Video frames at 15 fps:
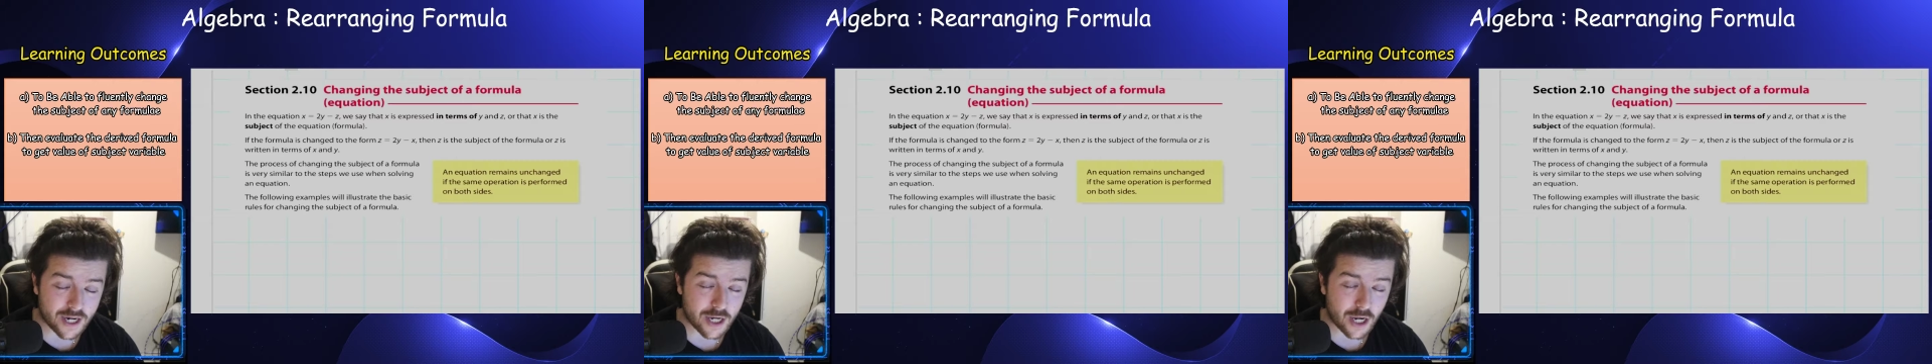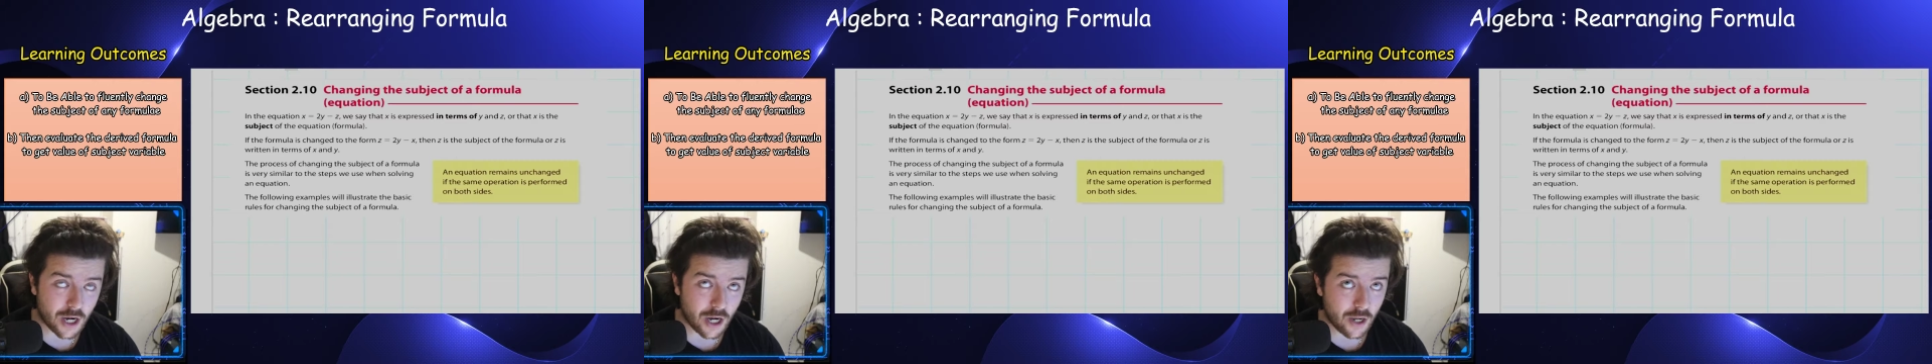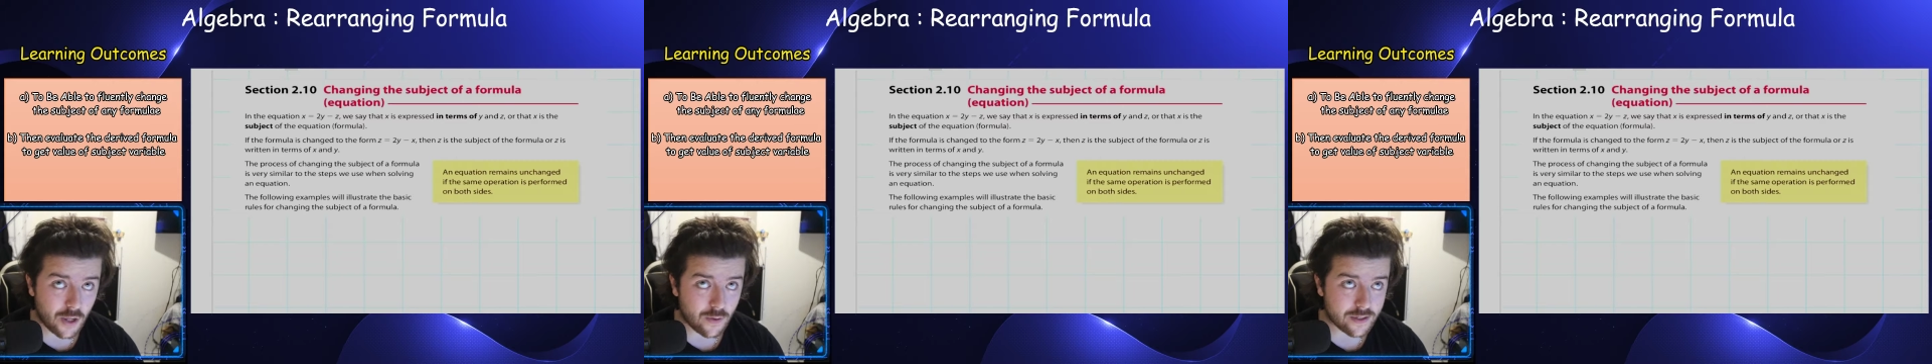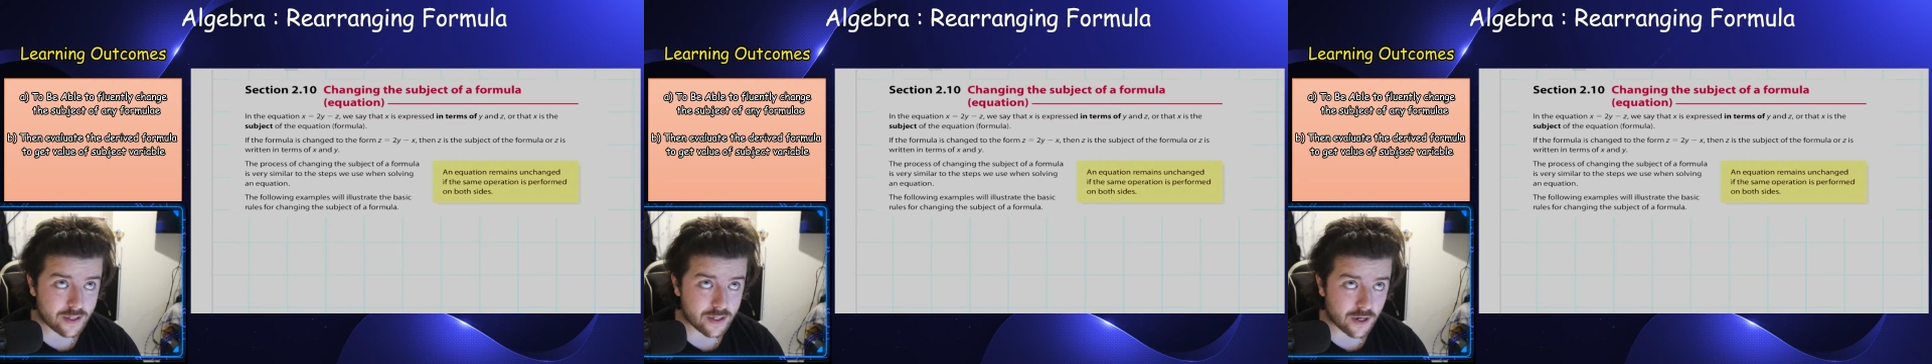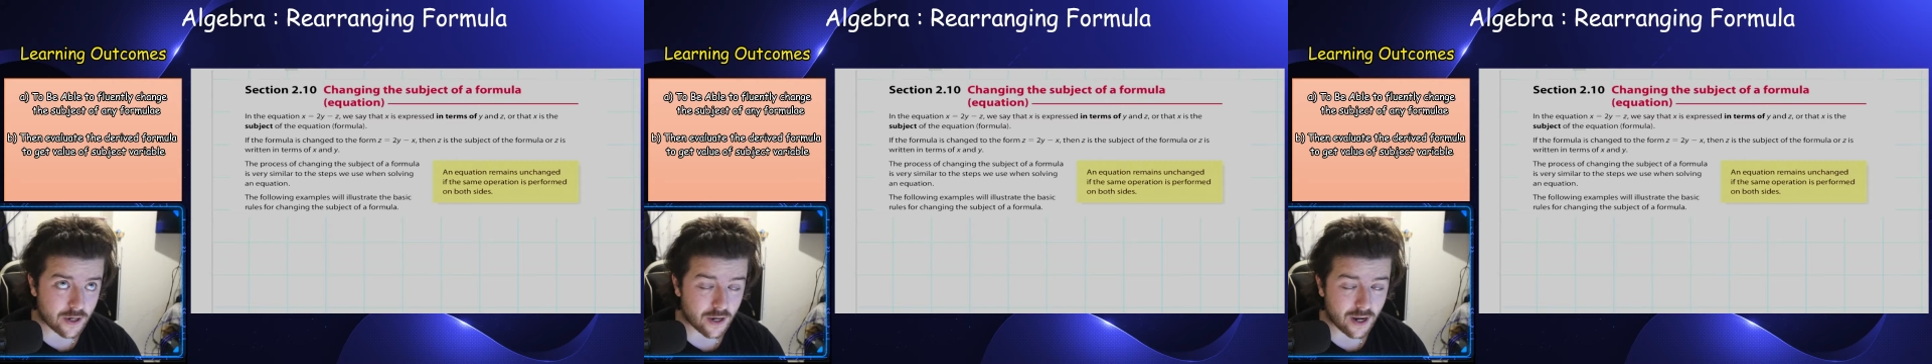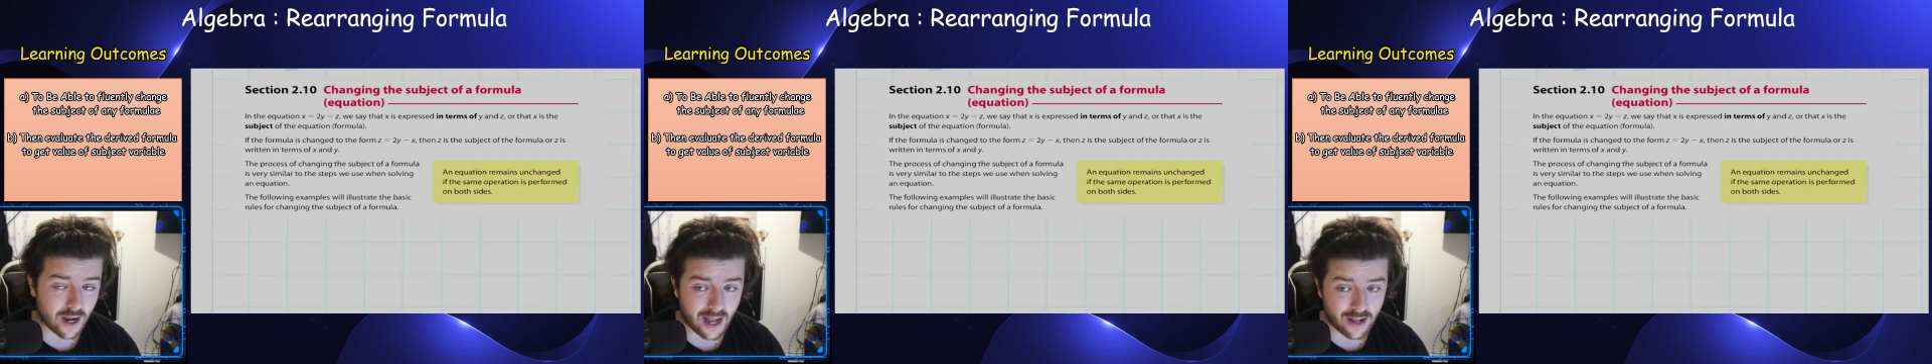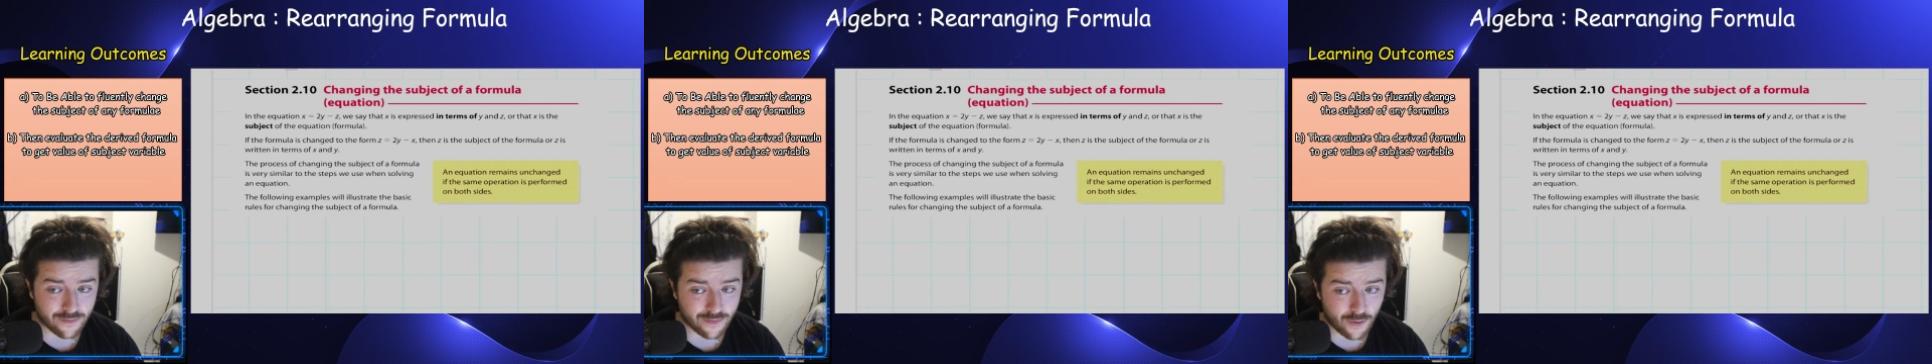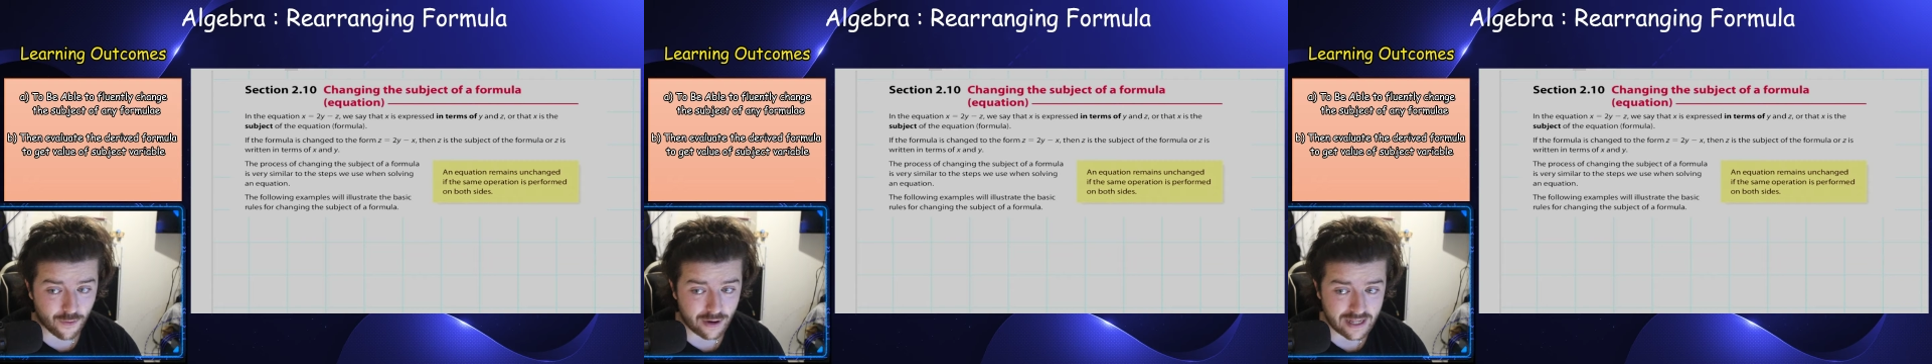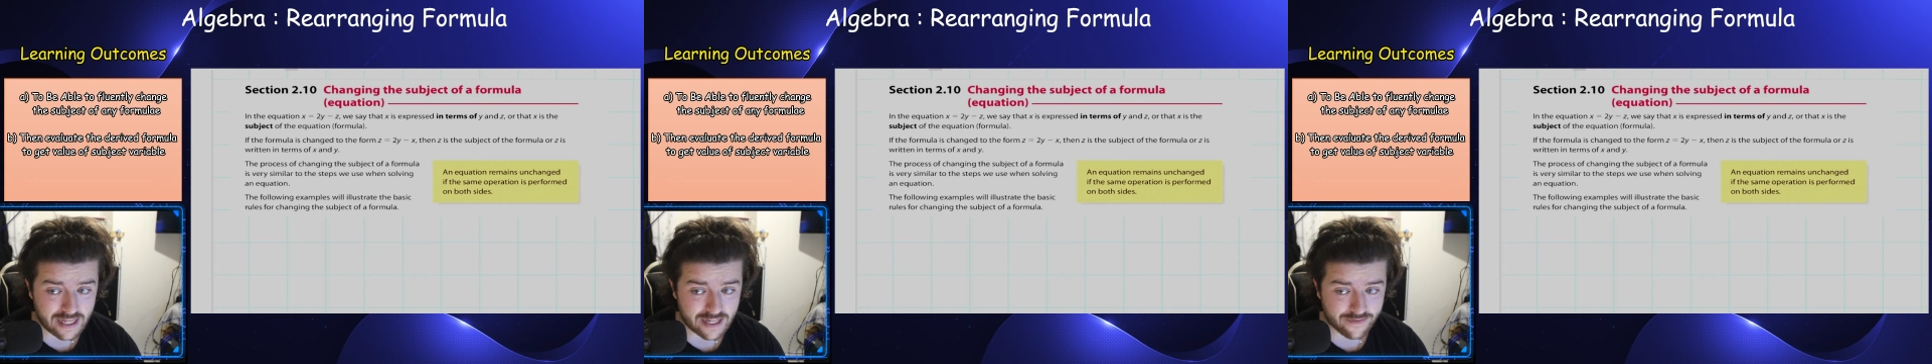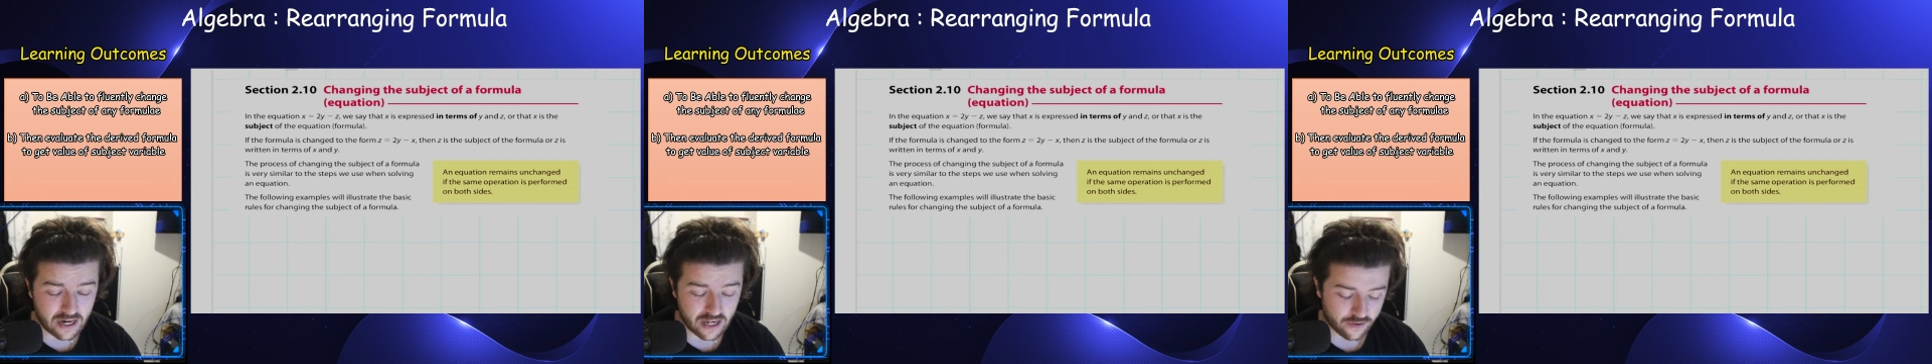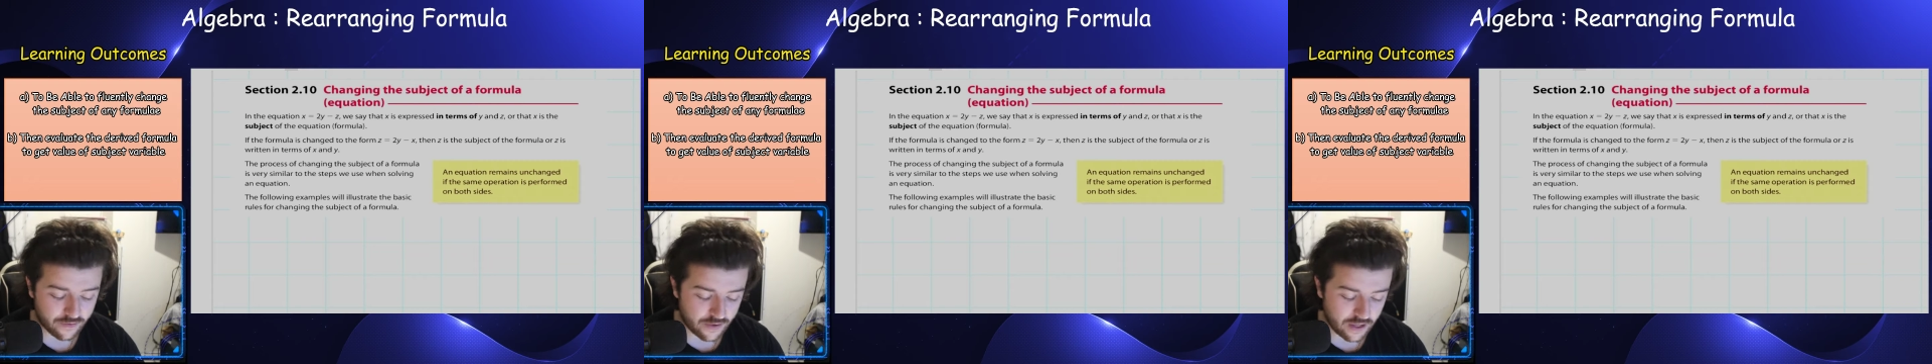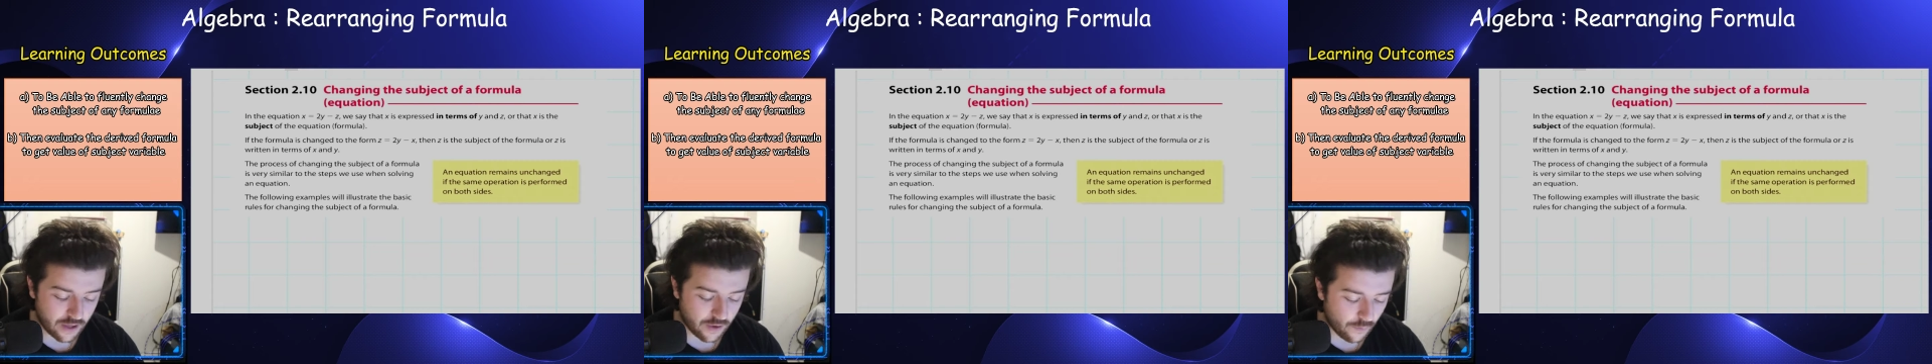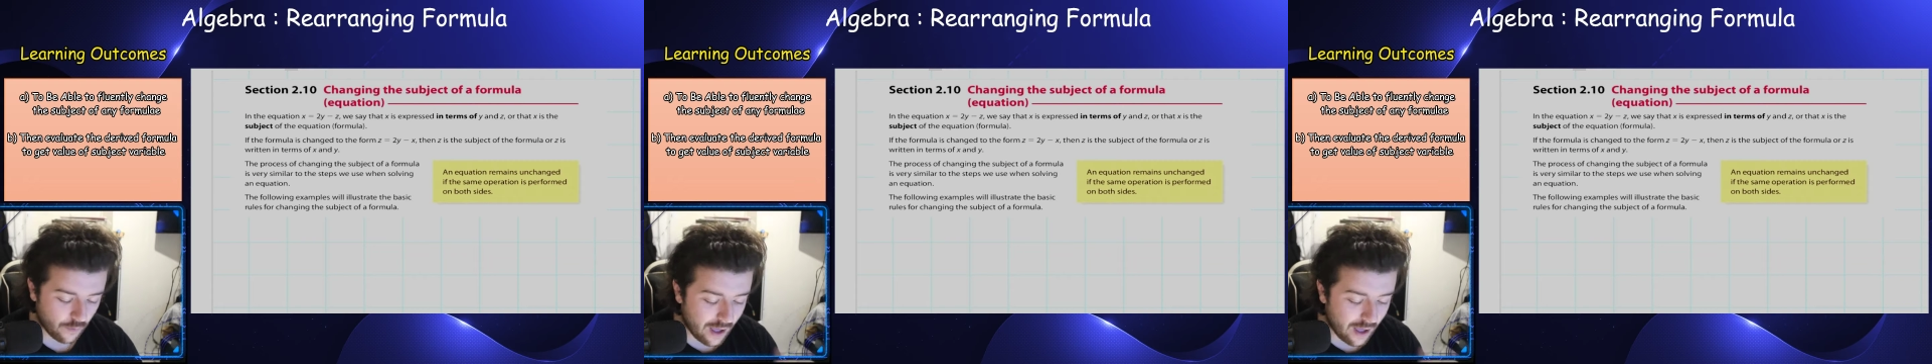loser and recording this video for you.